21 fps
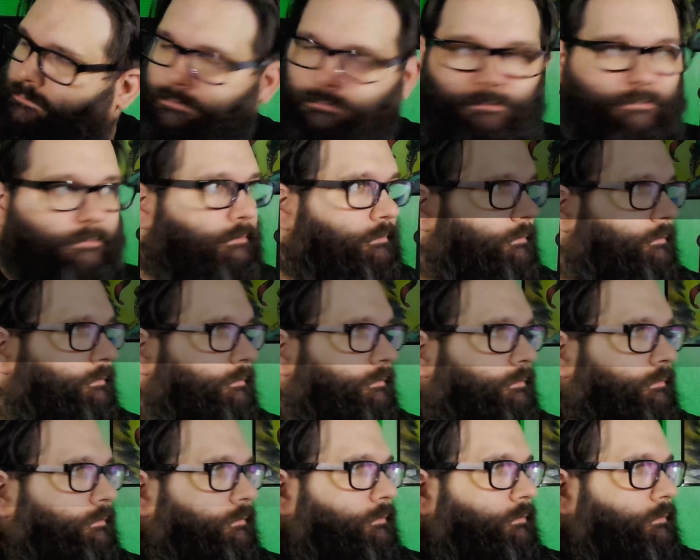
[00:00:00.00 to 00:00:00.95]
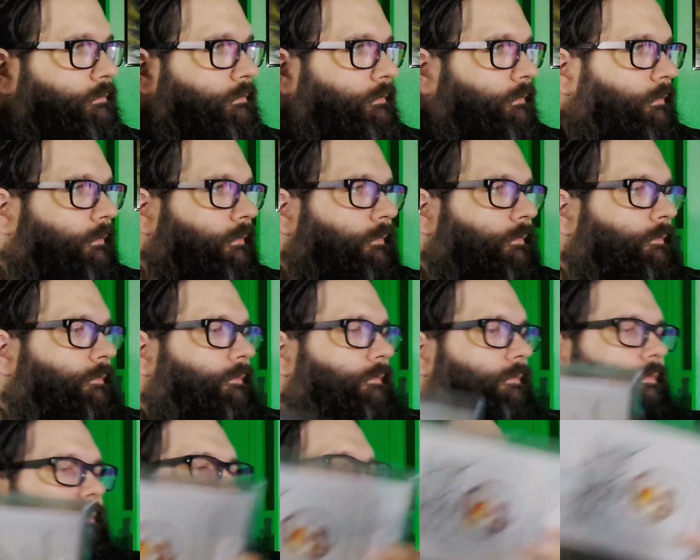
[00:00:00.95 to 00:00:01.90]

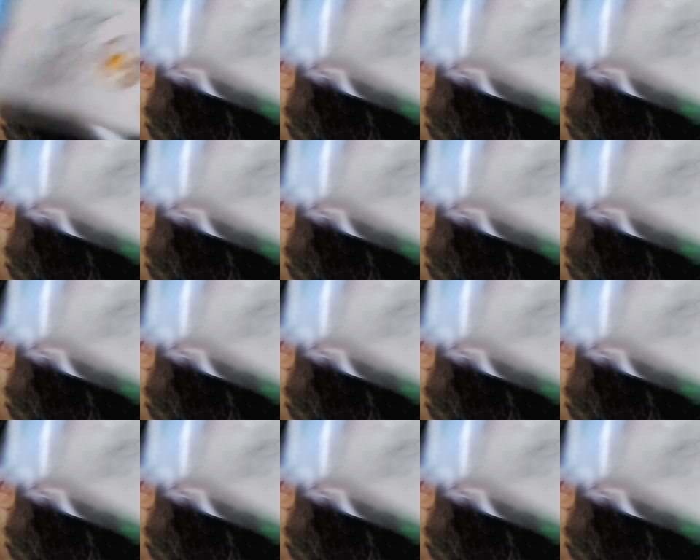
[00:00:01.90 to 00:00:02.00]
[no speech]